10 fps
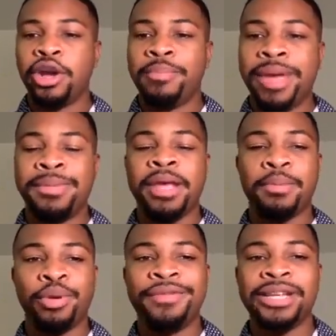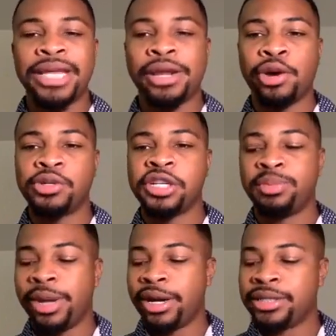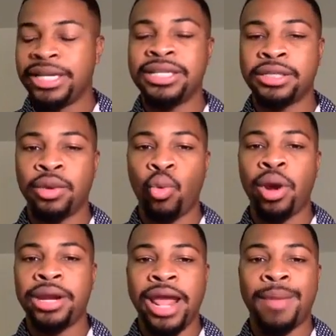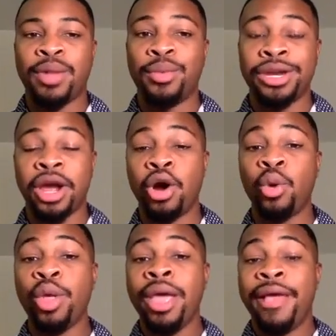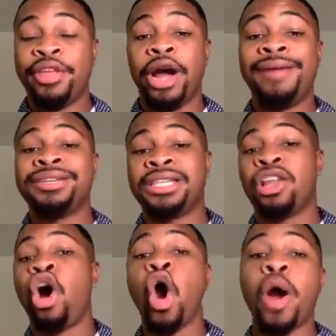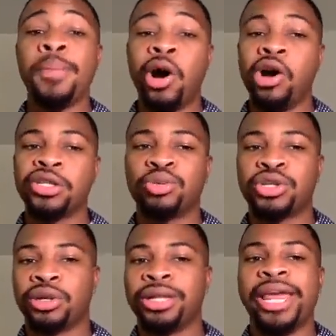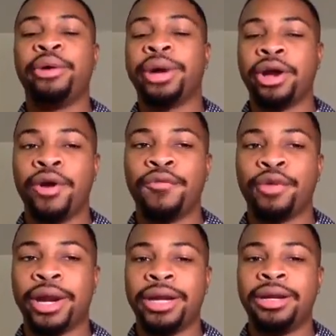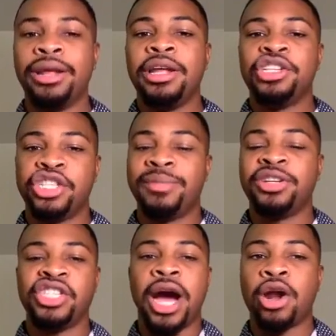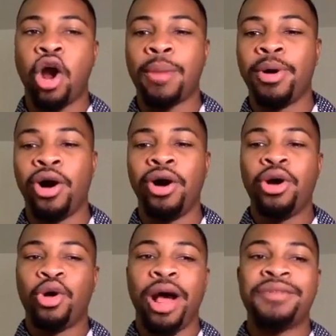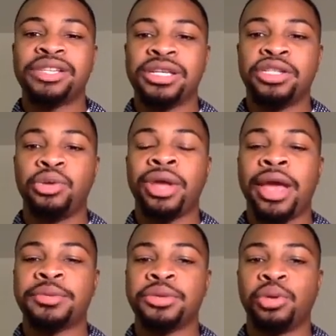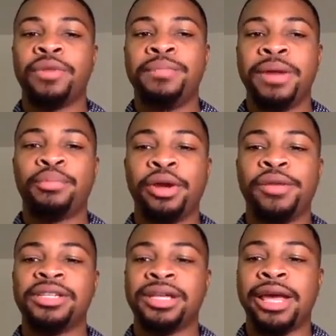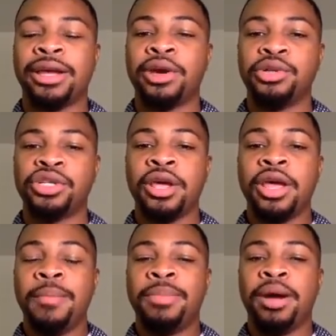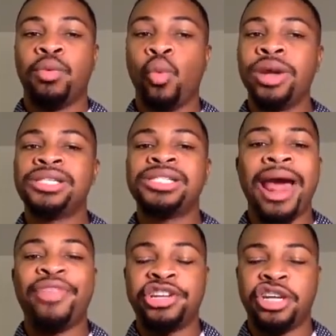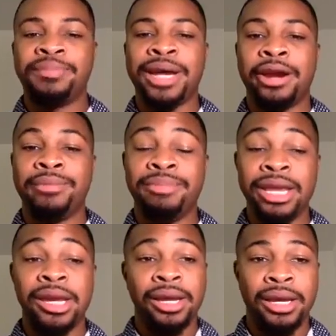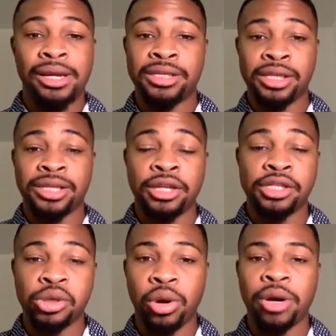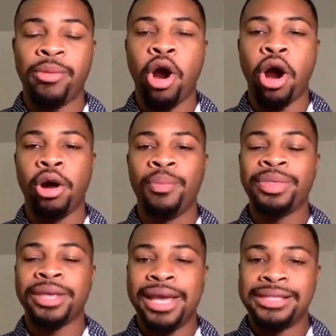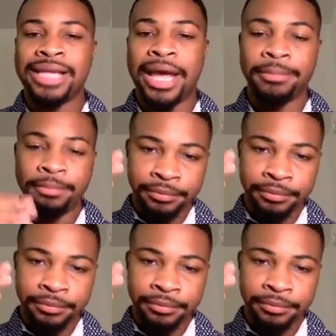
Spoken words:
maybe a previous head coach experience, he's the one name that we know. And then obviously the Harbaughs, which are lingering over it, Jim and John Harbaugh, are obviously two names who have been previously head coach. But one stat that jumped out at me, and this is in the story tomorrow, is that